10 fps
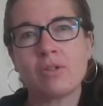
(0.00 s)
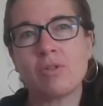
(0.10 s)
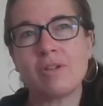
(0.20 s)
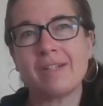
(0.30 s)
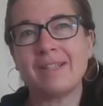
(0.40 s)

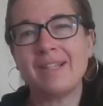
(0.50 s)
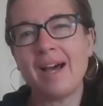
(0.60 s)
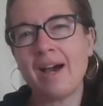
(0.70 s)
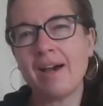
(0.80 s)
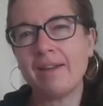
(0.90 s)
So there's a
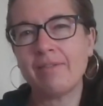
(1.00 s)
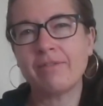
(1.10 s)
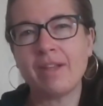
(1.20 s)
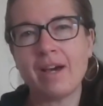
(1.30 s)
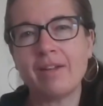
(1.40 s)
lot
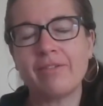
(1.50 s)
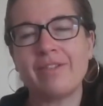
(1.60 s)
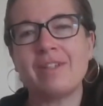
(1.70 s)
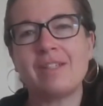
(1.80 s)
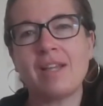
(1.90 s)
of
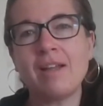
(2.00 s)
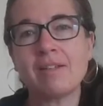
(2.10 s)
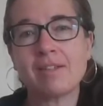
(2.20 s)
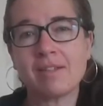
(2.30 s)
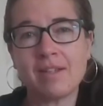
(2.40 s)

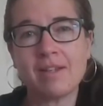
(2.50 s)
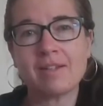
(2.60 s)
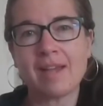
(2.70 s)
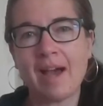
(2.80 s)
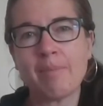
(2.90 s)
intense
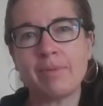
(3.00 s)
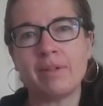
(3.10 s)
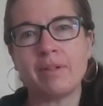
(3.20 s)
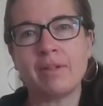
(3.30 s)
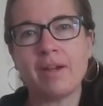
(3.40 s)
things
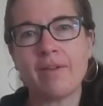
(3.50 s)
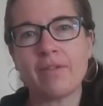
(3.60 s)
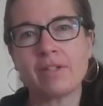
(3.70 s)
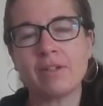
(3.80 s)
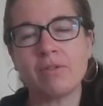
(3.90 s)
happening
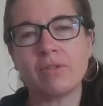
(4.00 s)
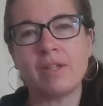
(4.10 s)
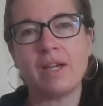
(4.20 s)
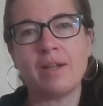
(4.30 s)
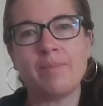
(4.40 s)
every single
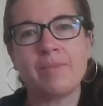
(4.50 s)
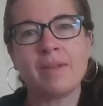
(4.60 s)
day.